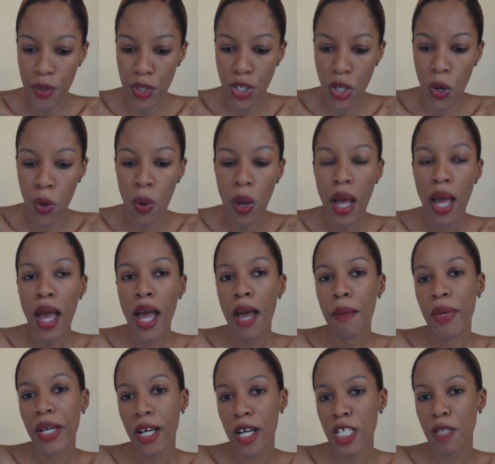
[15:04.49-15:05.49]
So
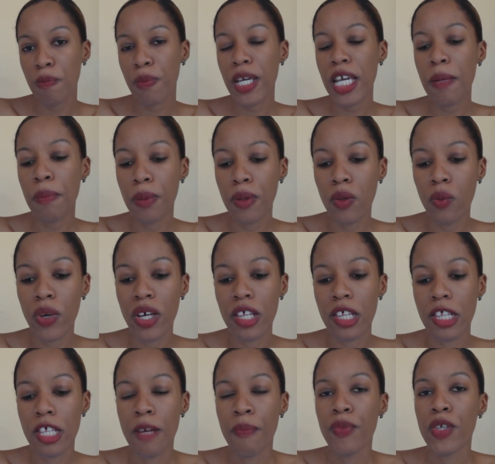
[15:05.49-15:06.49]
because people
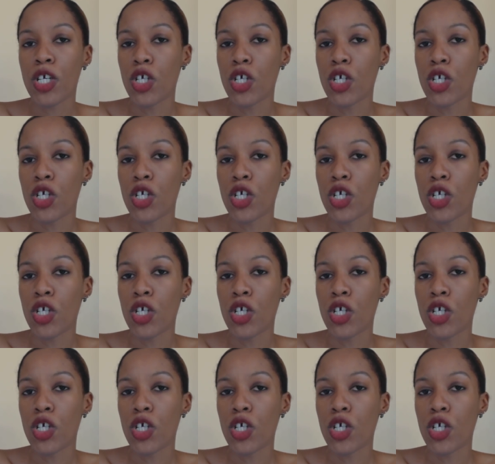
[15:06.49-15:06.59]
with